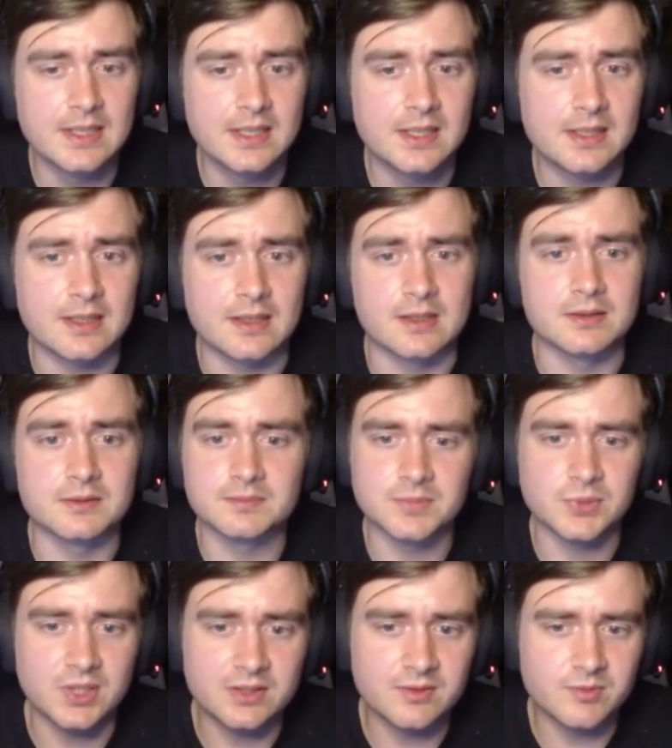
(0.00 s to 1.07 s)
And we
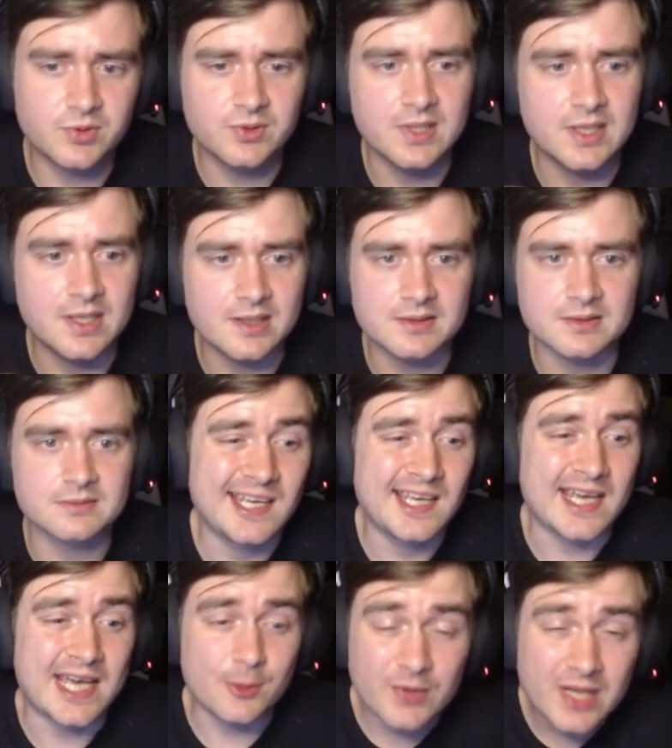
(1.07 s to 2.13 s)
get them to your hand,
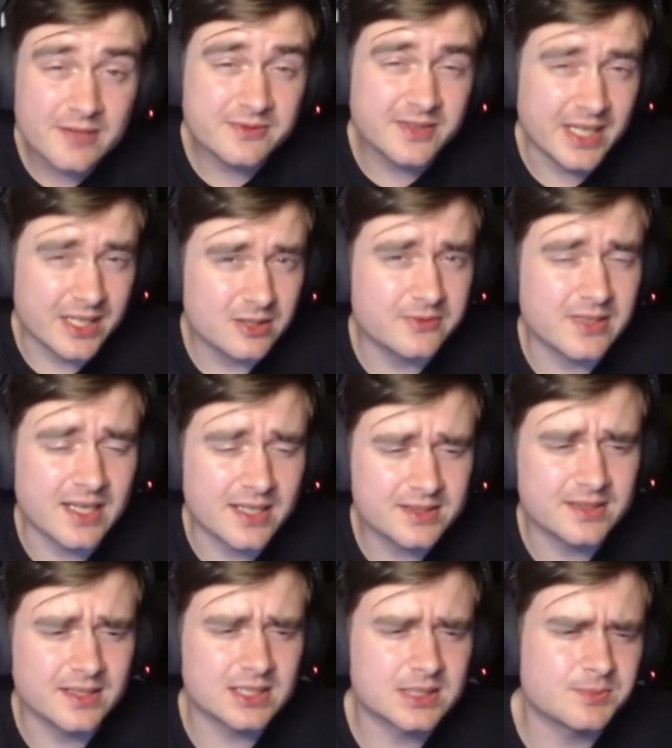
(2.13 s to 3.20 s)
and we have kind of a hand
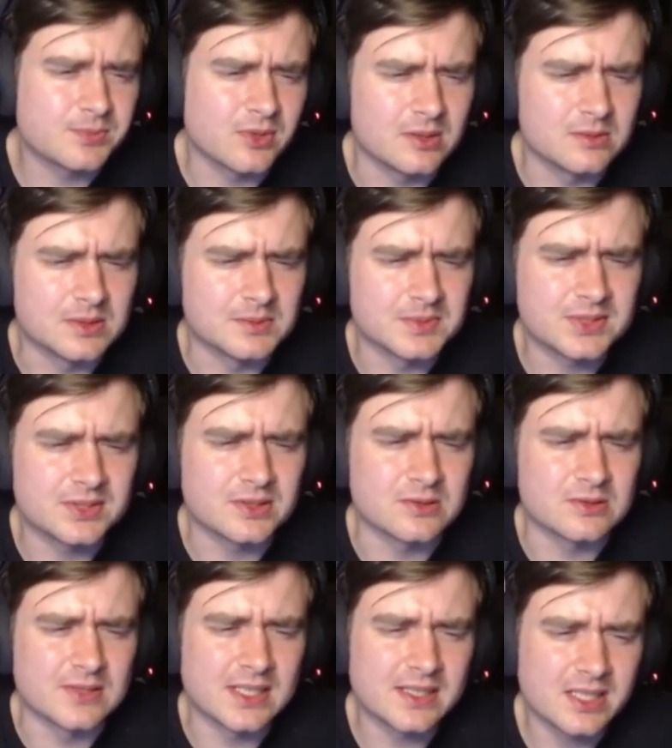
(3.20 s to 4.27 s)
size problem, so
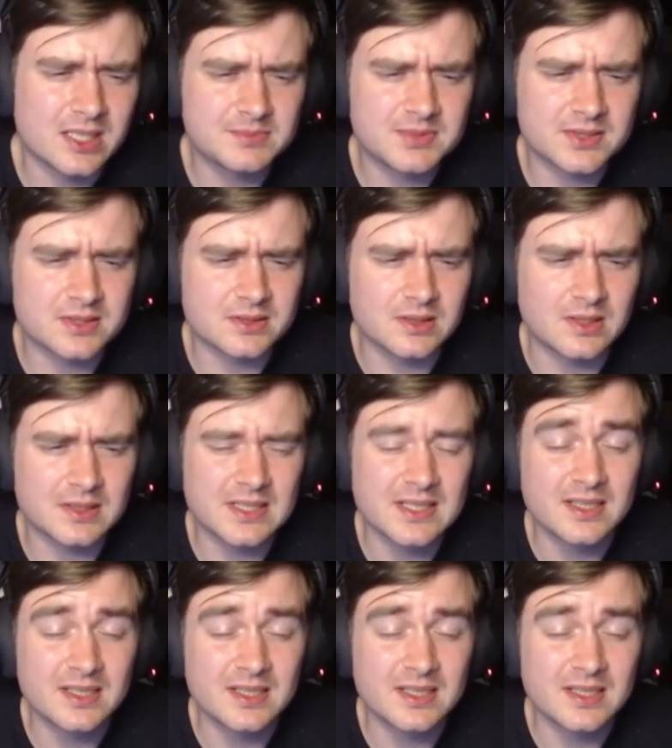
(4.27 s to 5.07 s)
that helps us a lot.